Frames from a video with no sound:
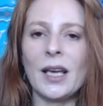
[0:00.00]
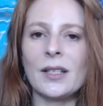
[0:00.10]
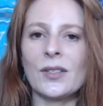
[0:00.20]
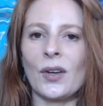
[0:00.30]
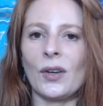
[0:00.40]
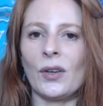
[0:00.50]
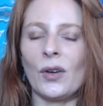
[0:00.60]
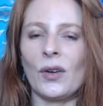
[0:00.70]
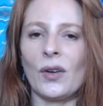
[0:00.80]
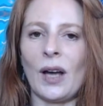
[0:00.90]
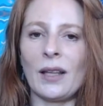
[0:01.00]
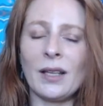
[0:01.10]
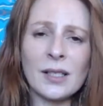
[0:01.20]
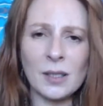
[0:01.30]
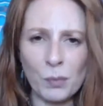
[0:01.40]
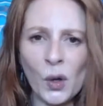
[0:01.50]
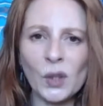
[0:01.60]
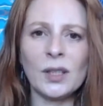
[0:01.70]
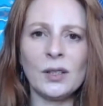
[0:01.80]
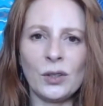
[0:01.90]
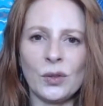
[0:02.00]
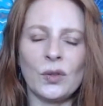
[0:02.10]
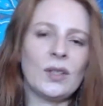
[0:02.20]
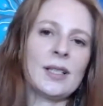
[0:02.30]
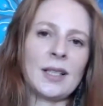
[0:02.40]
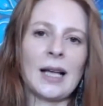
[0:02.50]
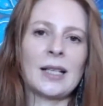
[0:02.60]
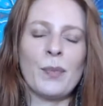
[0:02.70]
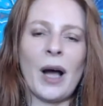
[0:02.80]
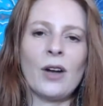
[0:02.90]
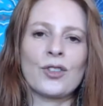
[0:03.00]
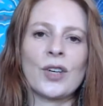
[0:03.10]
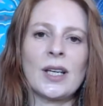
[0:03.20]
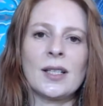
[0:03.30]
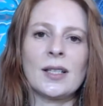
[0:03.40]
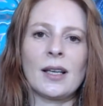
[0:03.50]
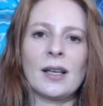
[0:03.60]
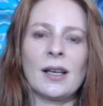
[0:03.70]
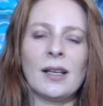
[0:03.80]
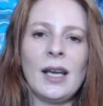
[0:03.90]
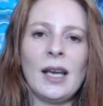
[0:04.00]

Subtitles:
So I think it's important to discuss boundaries, and